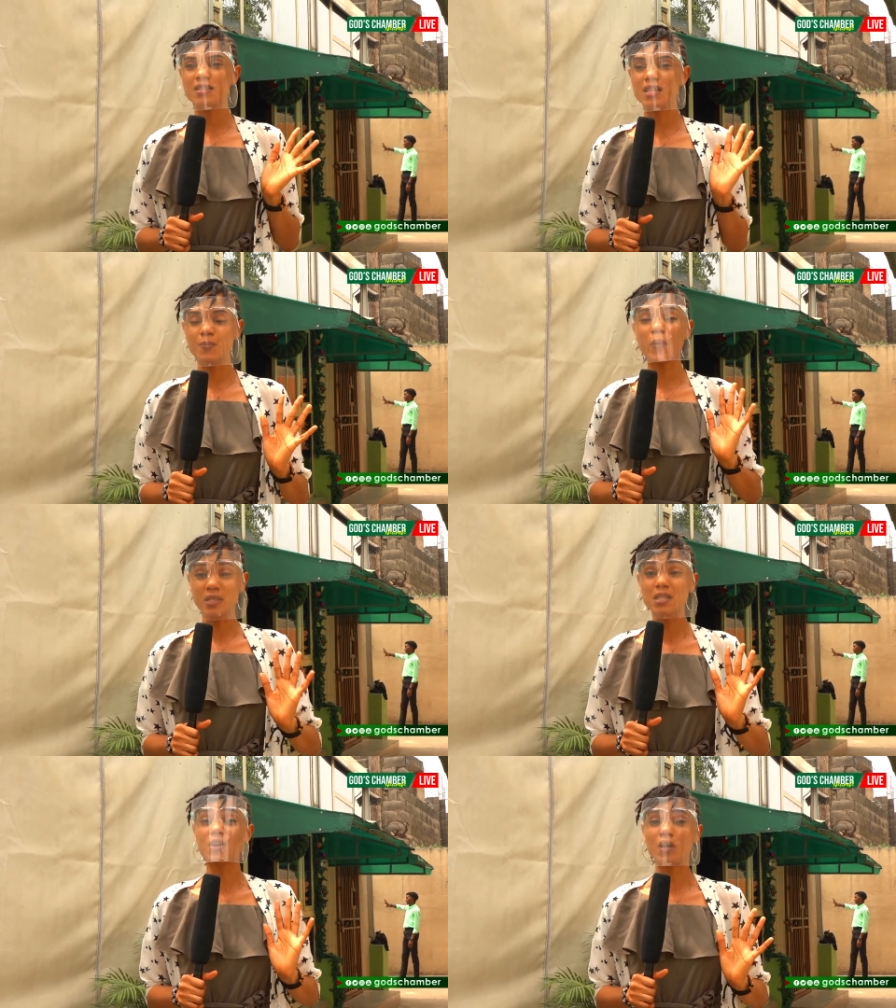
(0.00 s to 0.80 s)
this
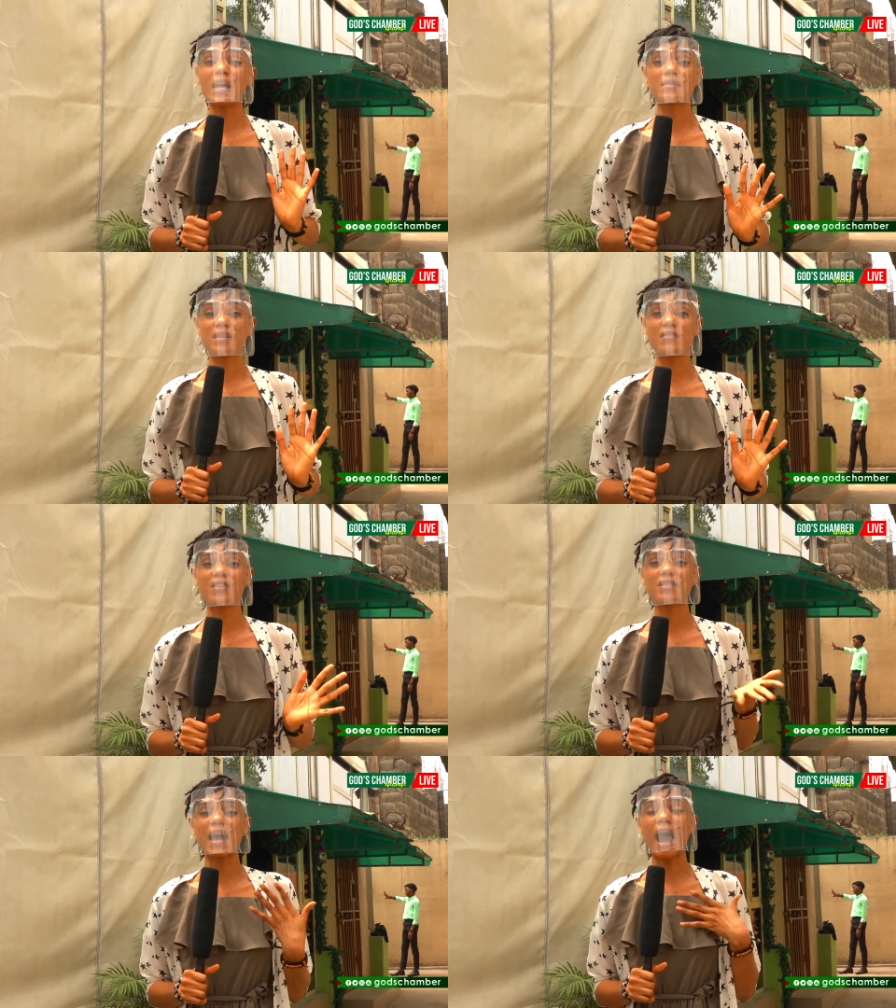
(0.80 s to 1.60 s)
particular
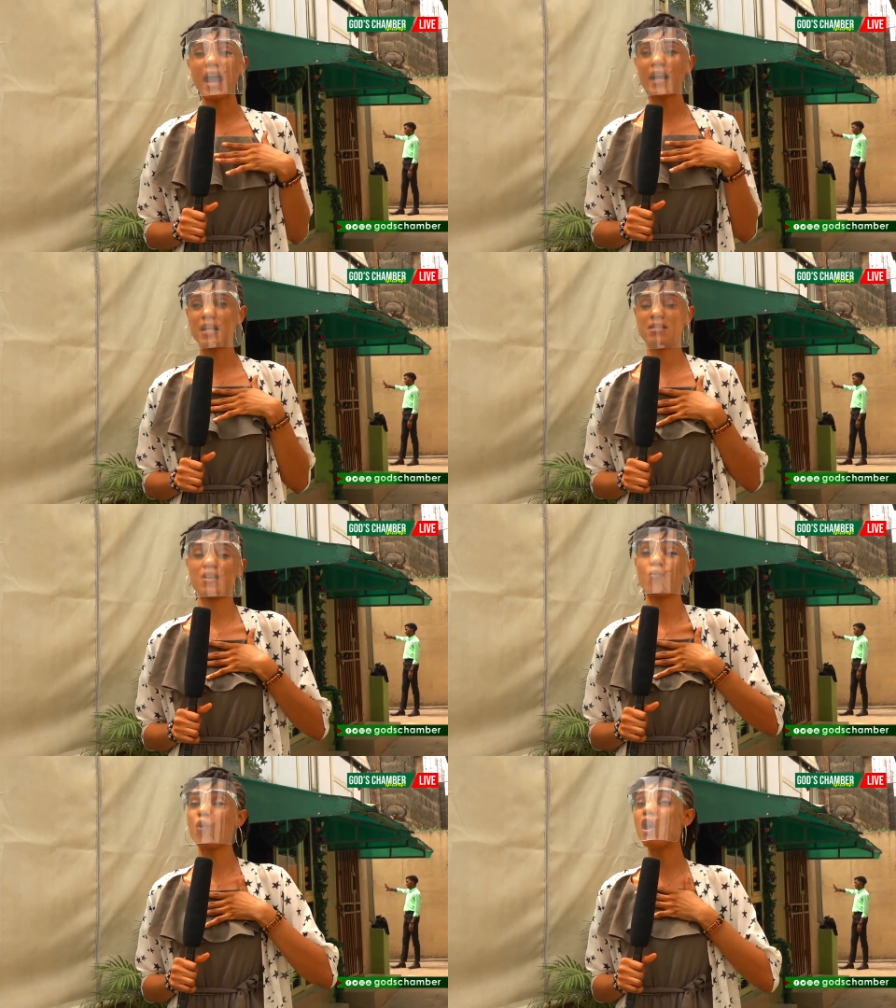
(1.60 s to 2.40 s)
service, I can
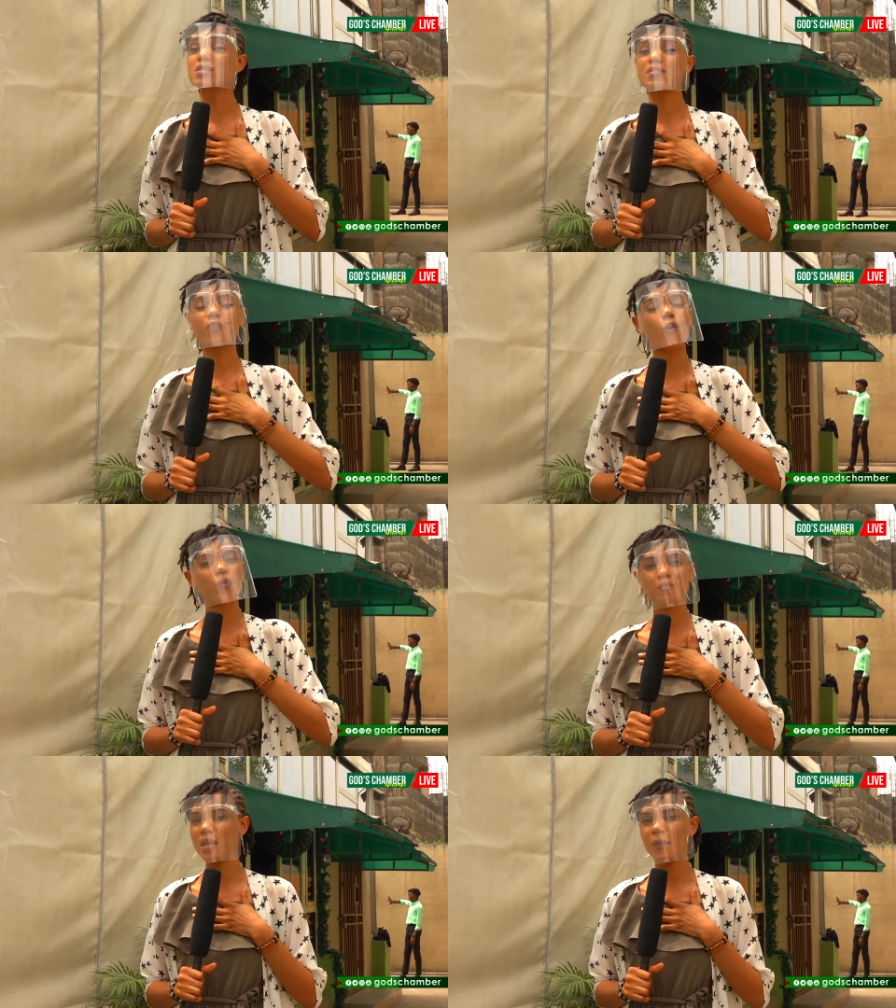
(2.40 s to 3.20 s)
say, was
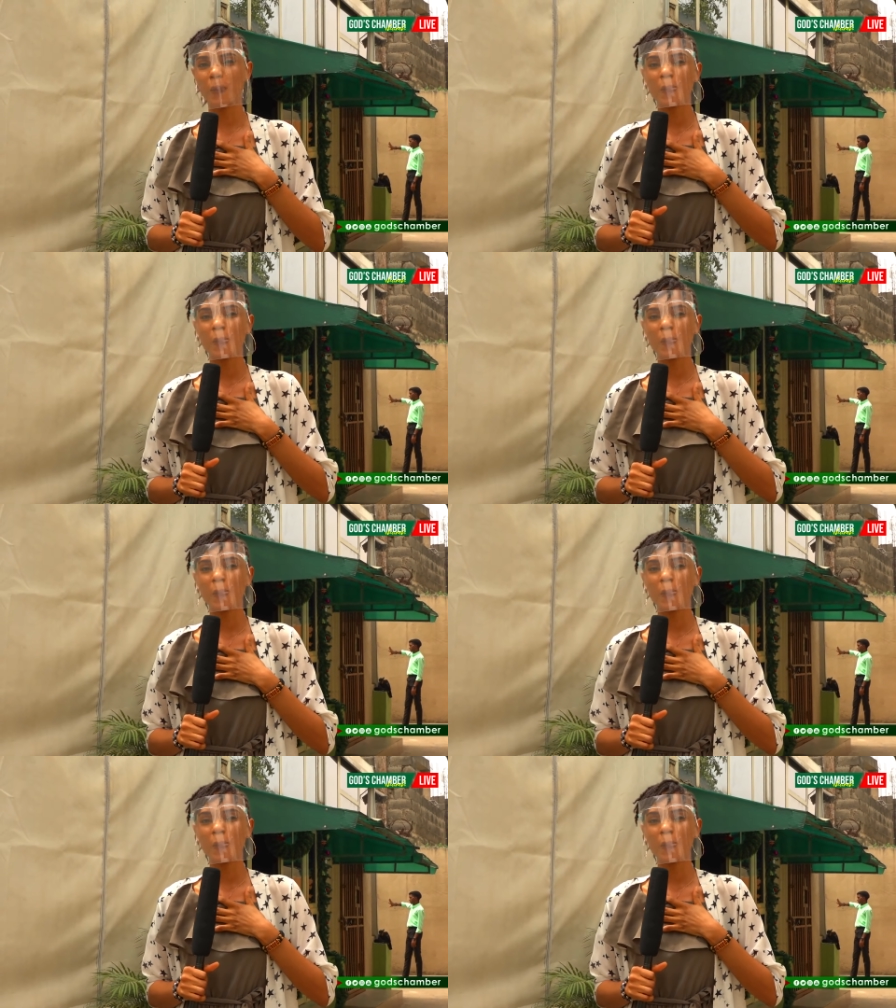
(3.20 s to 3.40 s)
for me.